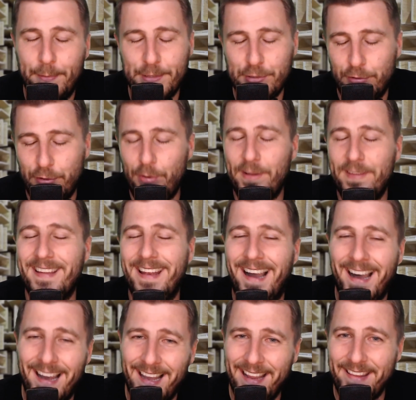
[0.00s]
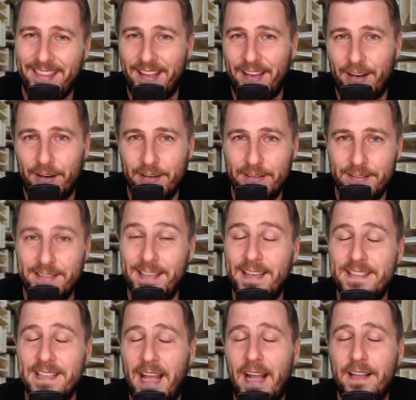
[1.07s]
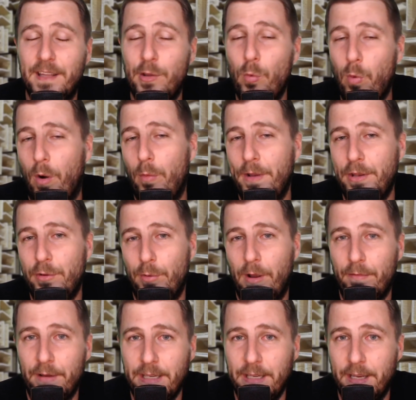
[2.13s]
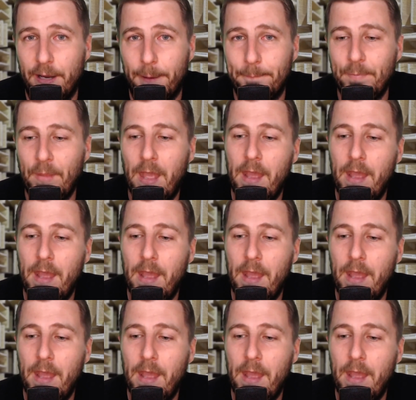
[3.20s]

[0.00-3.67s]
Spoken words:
But you'll notice that I there did exactly what we do every year.